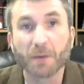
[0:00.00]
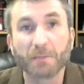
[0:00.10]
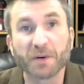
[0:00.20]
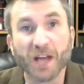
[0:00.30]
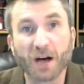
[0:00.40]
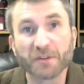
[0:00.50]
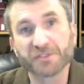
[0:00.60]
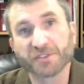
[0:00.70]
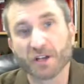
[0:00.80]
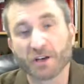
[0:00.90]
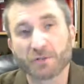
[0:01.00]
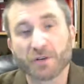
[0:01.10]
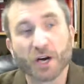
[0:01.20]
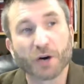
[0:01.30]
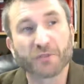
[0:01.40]
but also
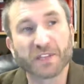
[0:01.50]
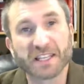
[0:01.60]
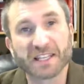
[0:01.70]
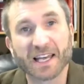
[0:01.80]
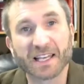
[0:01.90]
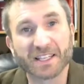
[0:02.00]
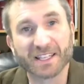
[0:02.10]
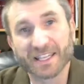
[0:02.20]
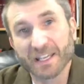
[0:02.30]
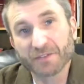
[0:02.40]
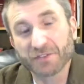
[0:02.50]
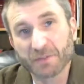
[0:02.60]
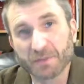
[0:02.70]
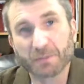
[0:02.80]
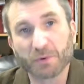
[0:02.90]
hopefully enlightening even to
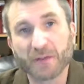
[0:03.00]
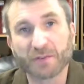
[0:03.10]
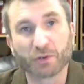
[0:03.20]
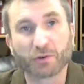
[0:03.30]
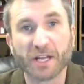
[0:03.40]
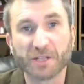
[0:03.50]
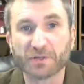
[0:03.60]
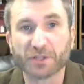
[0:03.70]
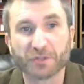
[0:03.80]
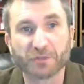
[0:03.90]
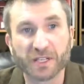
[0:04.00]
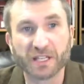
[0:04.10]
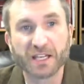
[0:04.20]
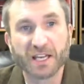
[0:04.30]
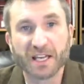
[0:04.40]
people who have a graduate degree